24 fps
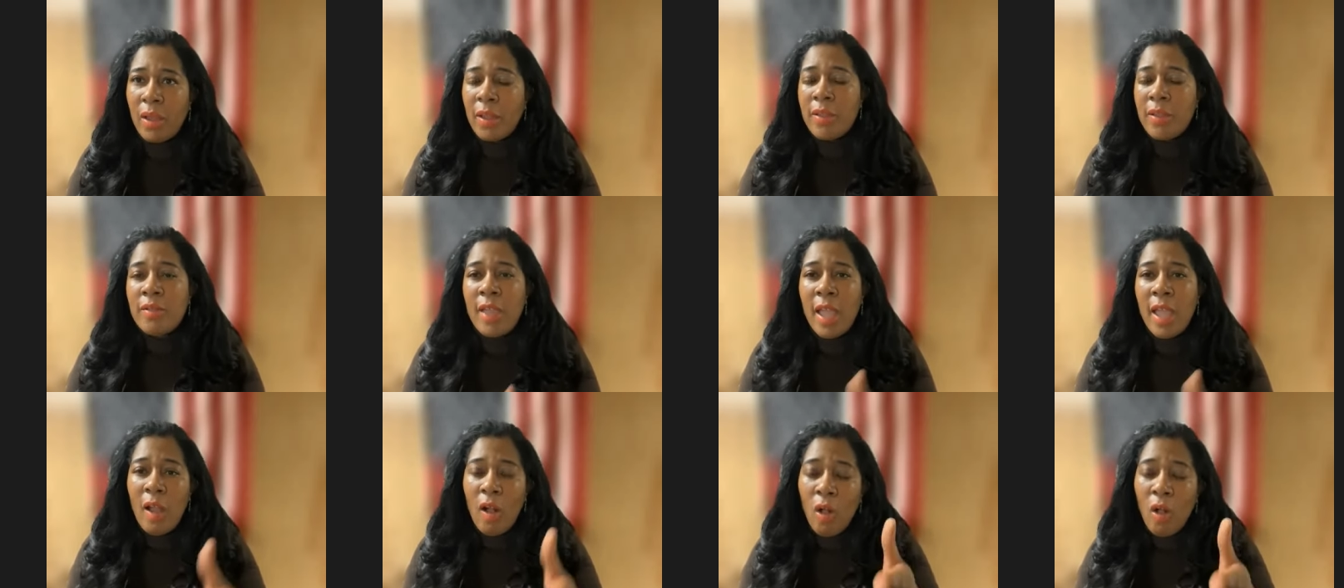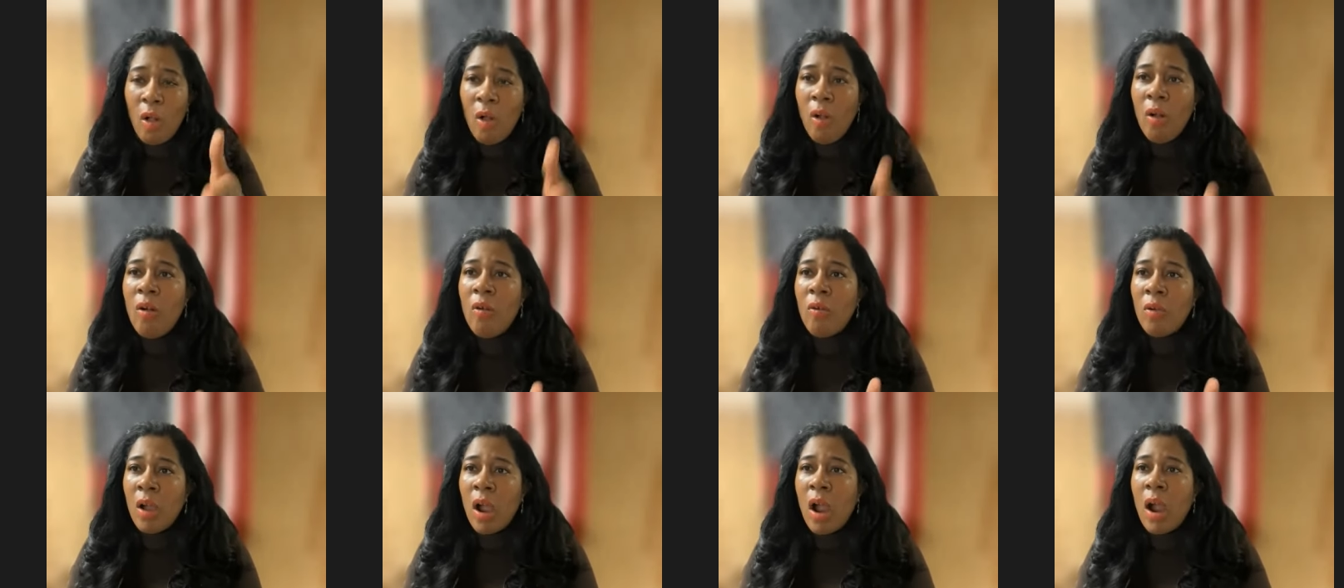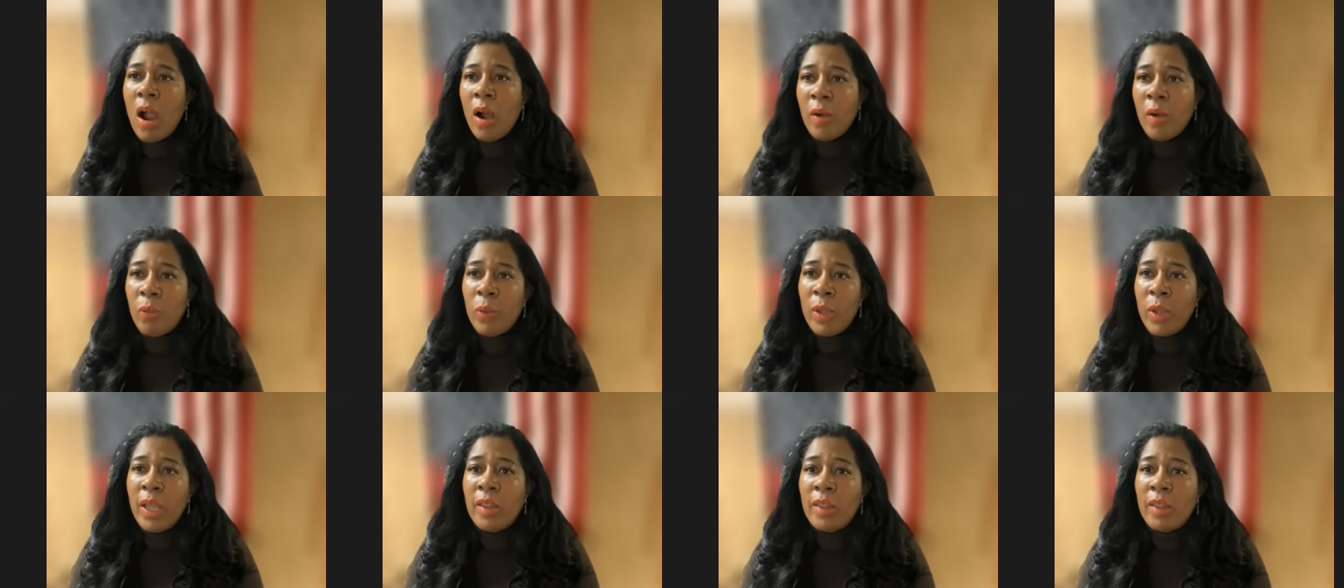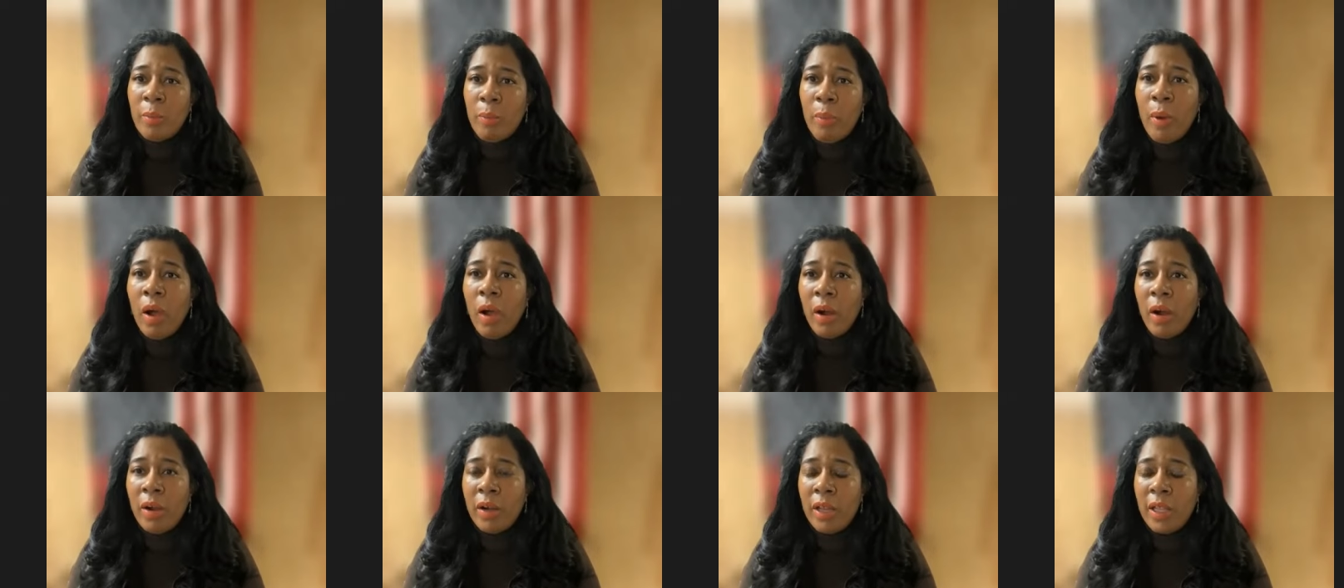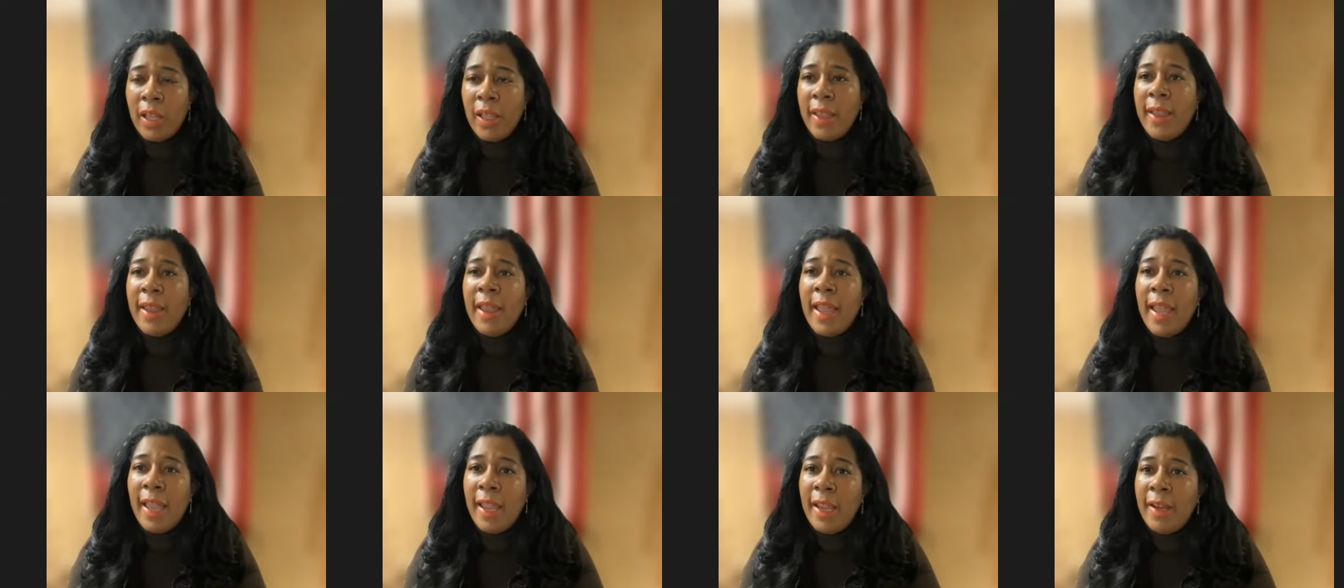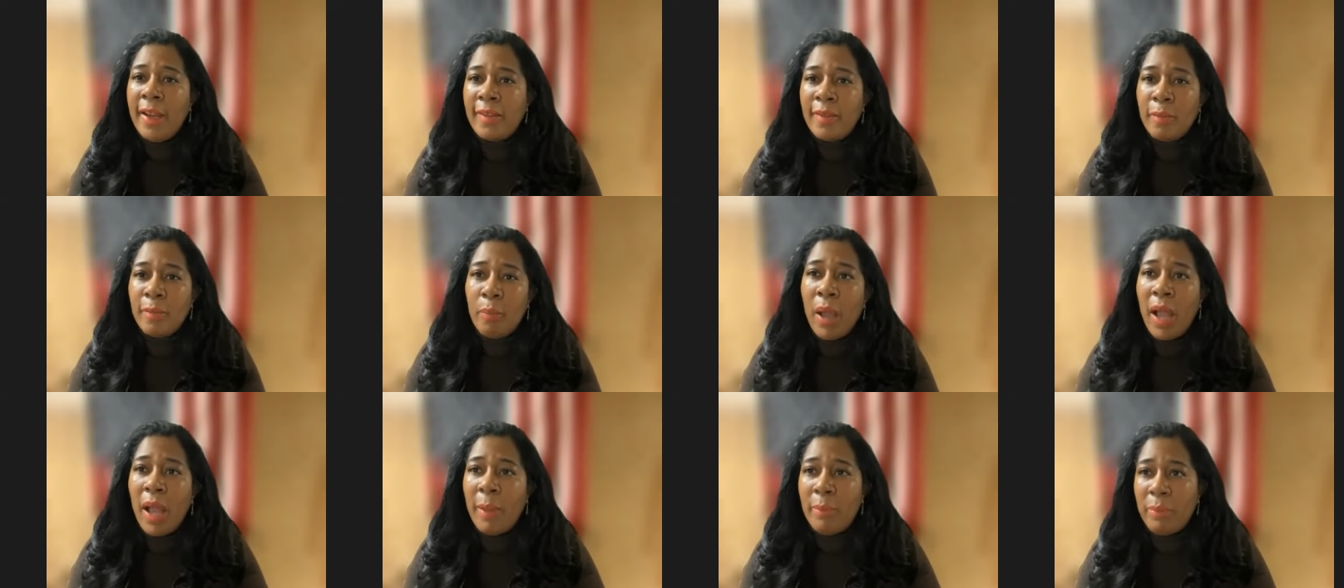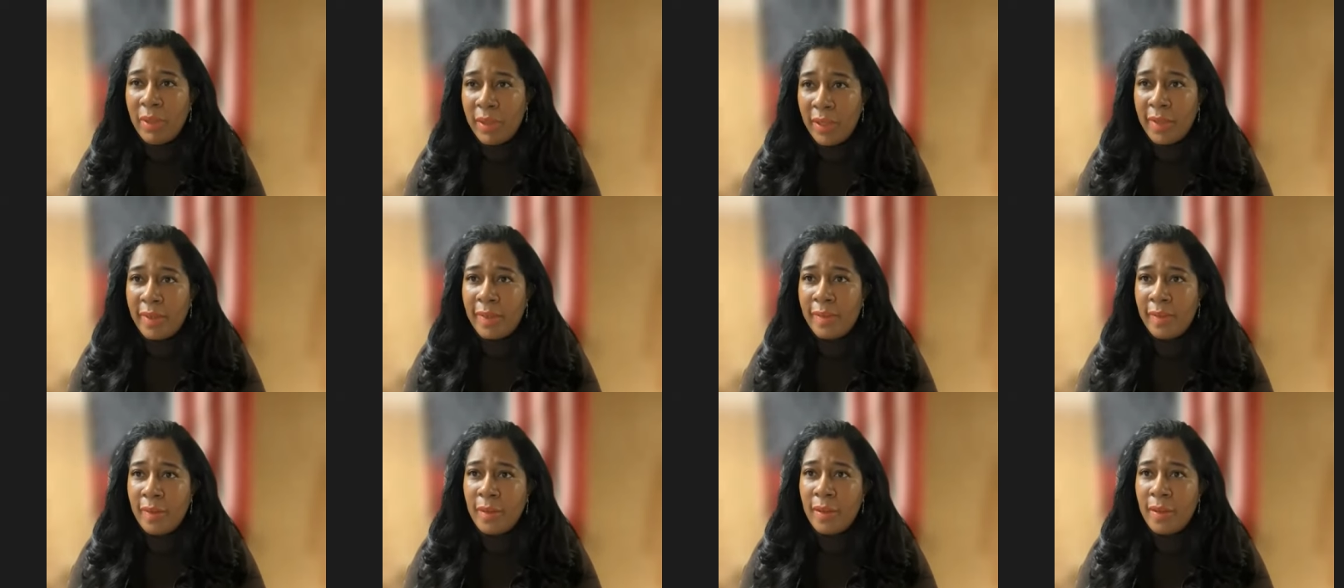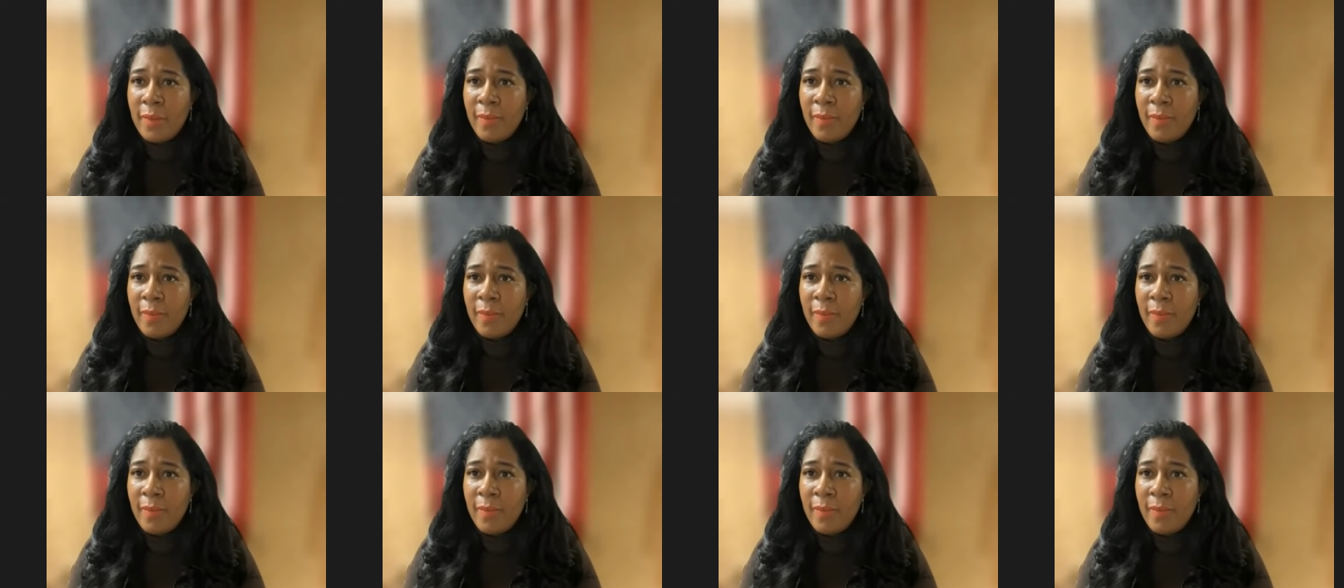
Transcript: That old guard wing of the party hates populists.